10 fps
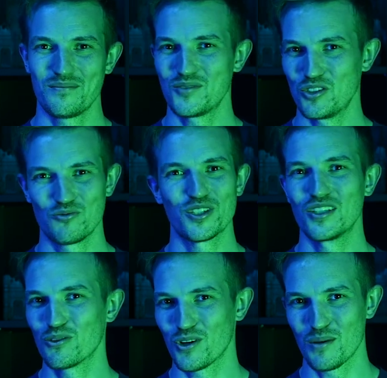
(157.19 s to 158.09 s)
You
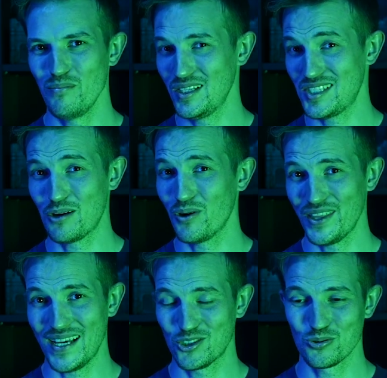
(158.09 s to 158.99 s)
really don't want to miss out
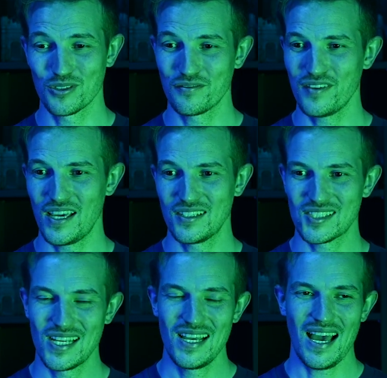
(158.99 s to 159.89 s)
on that shooting phase.